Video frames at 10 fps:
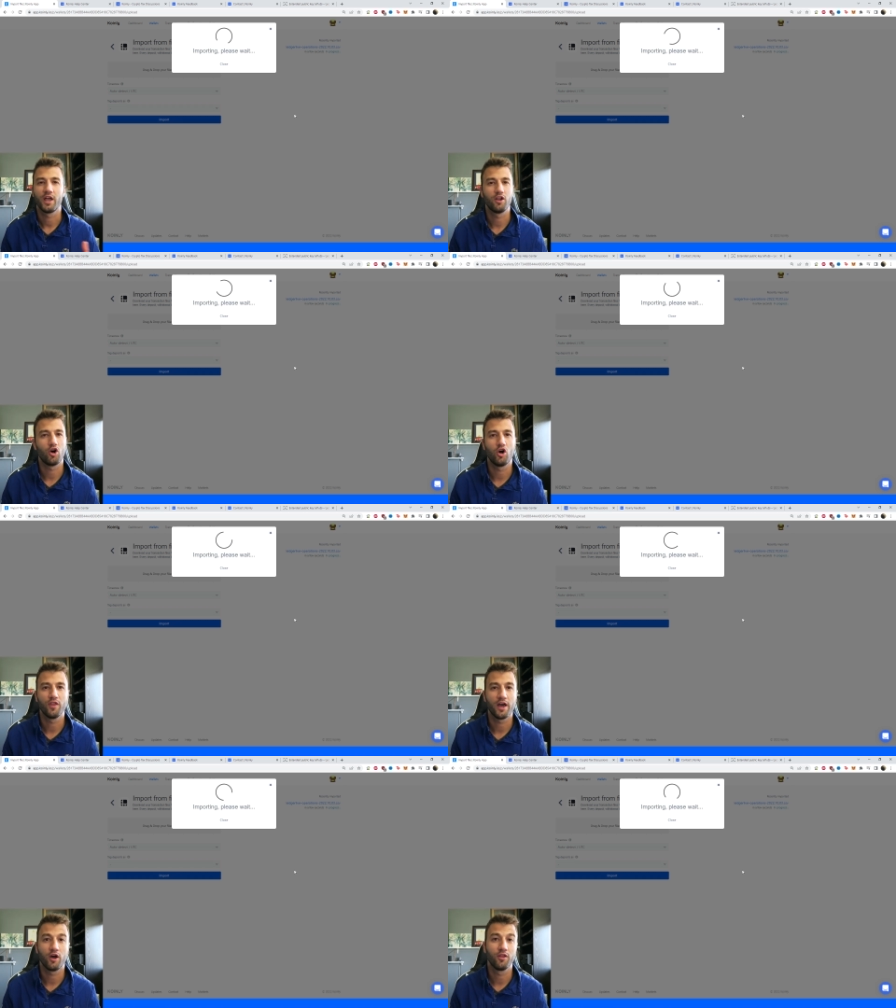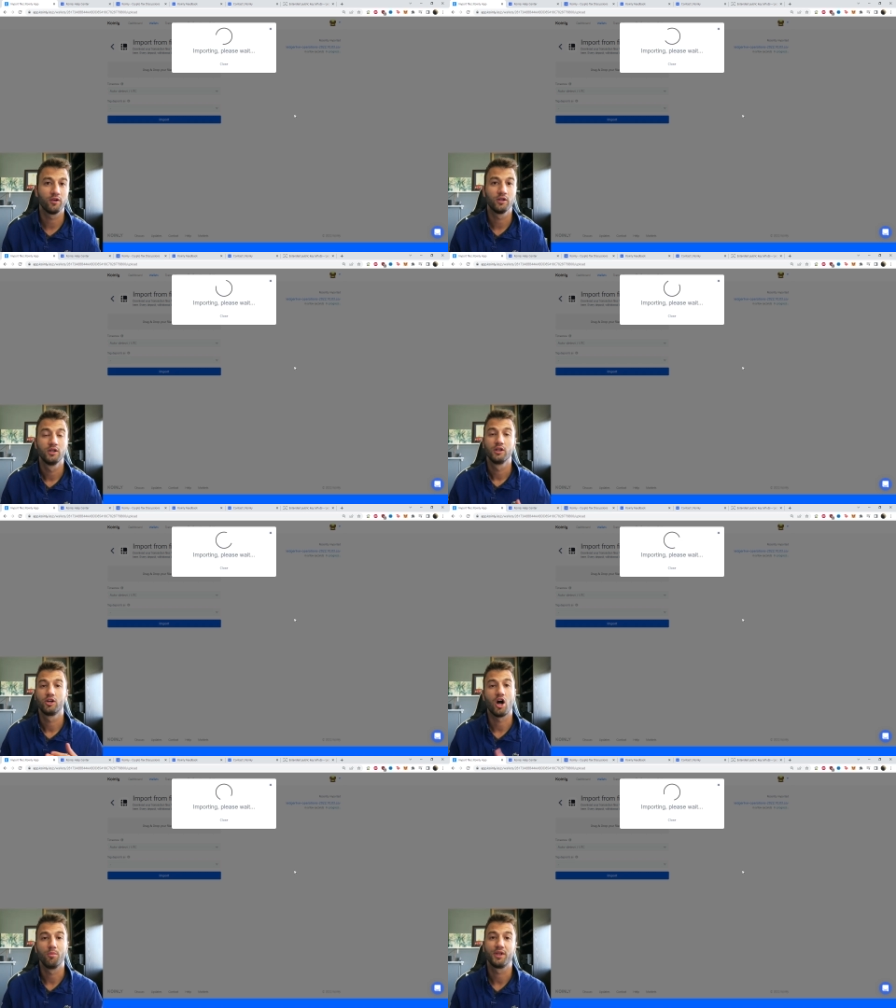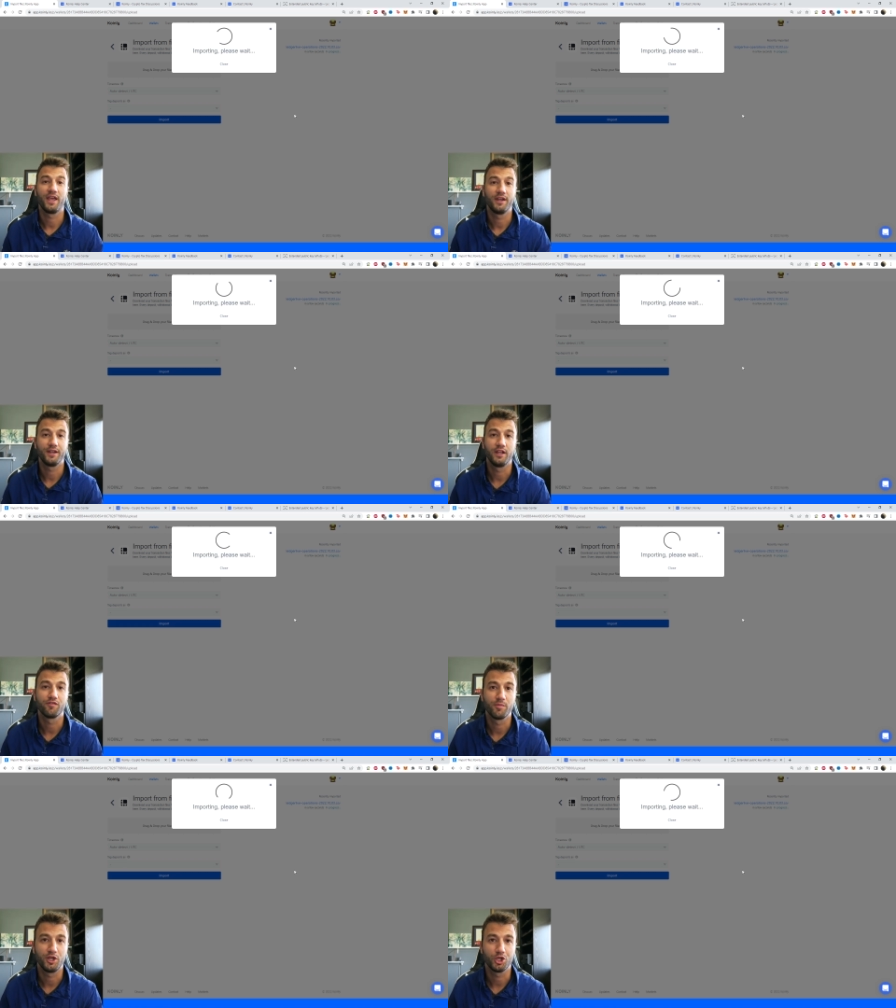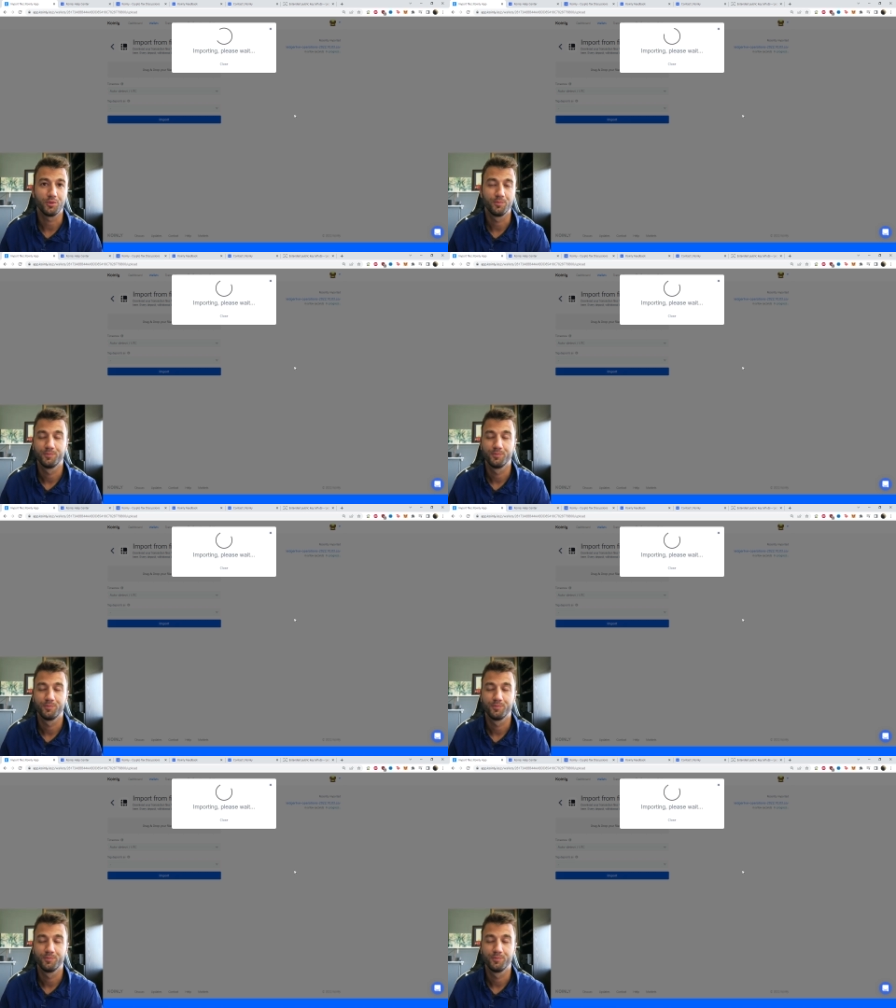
and all that other complicated information.